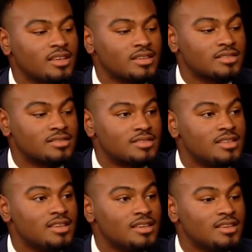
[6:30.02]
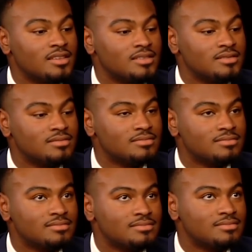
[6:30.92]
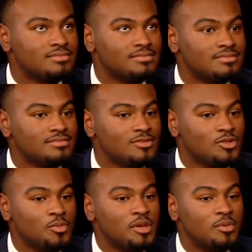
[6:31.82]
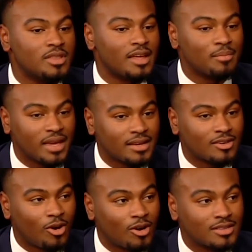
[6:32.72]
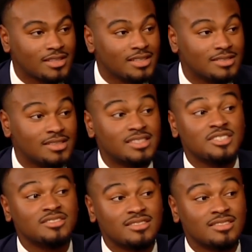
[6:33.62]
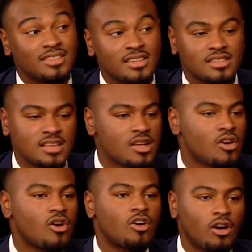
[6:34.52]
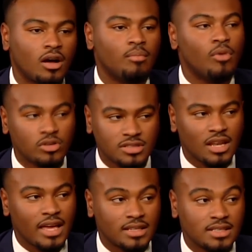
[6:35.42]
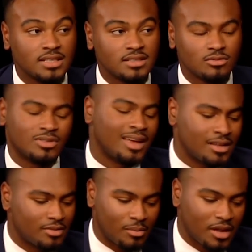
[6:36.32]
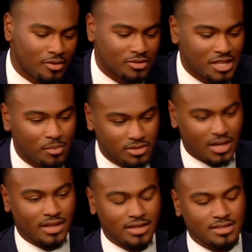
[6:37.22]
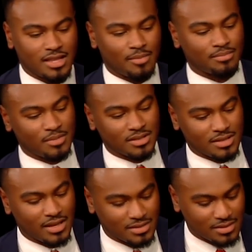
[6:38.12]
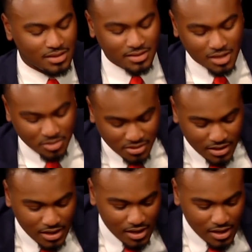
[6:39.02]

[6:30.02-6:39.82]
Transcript: is the the people that make all these decisions and things are most likely, well, not even, I'm not even gonna say most likely because that means that it's an assumption.